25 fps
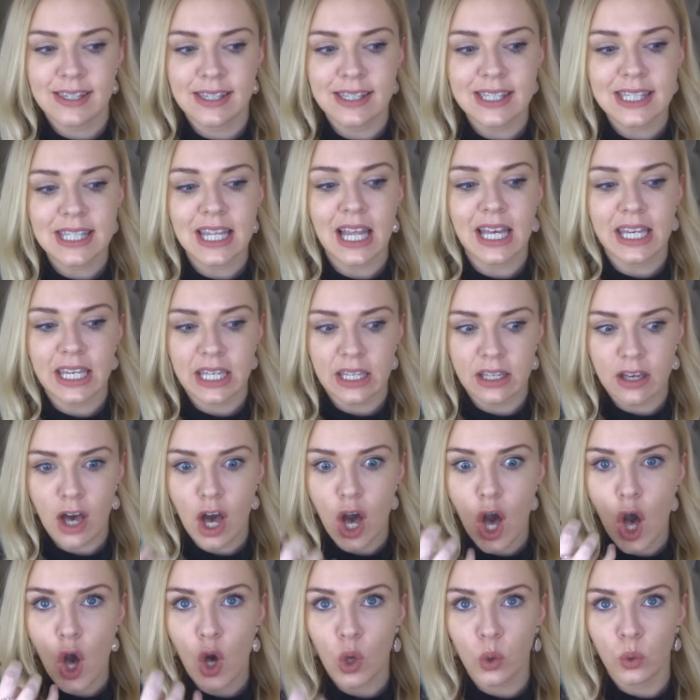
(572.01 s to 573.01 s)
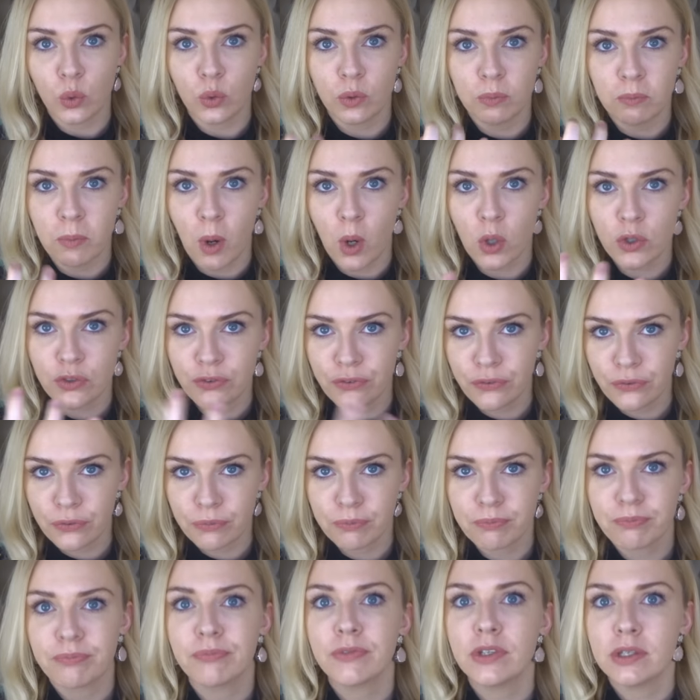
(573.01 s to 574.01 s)
It's like a oak moss
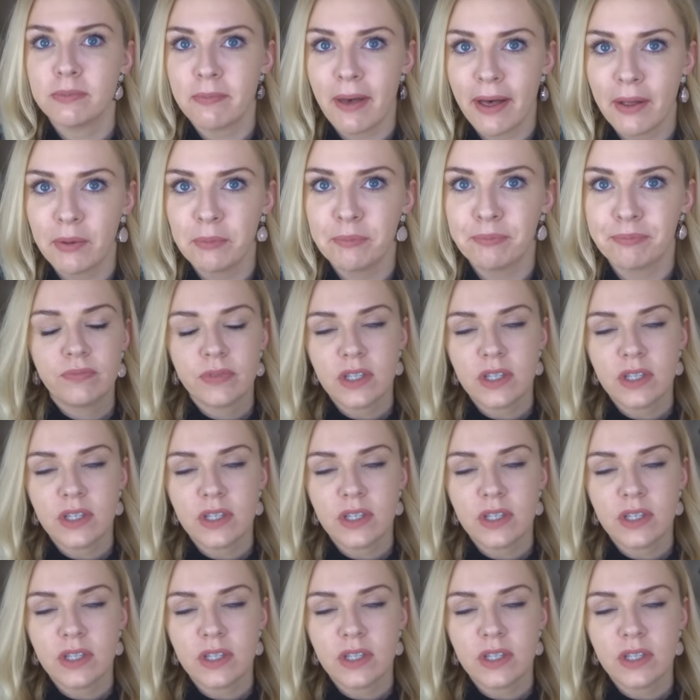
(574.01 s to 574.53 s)
smell.